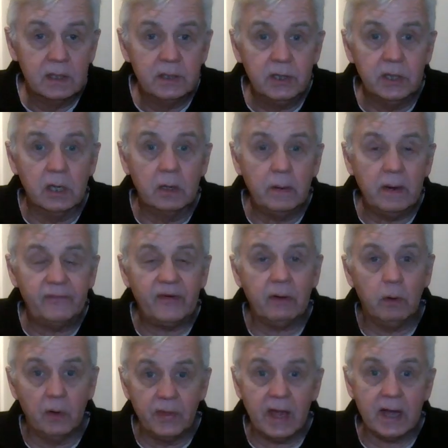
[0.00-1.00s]
You know, if
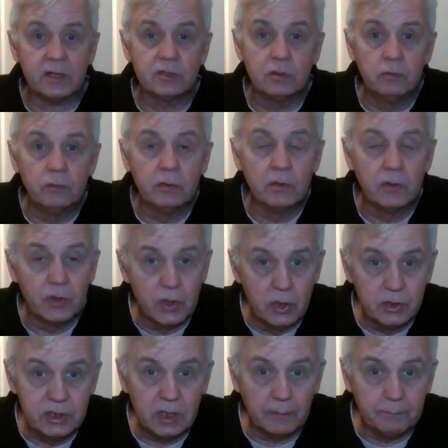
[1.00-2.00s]
out of that
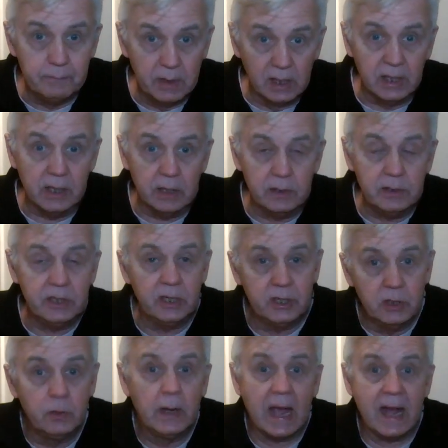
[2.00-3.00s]
230 odd million, you
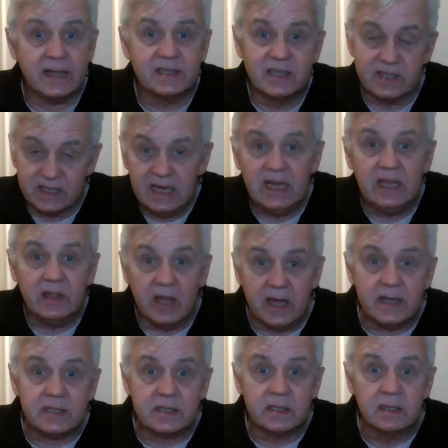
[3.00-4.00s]
do get to see
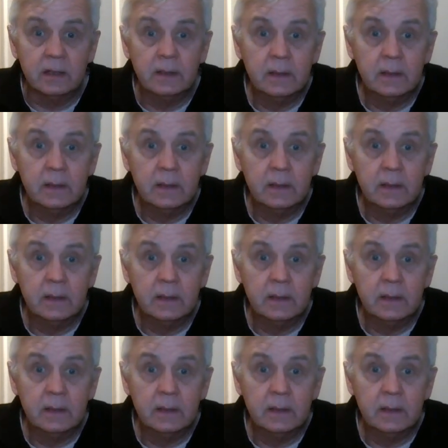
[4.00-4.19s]
this,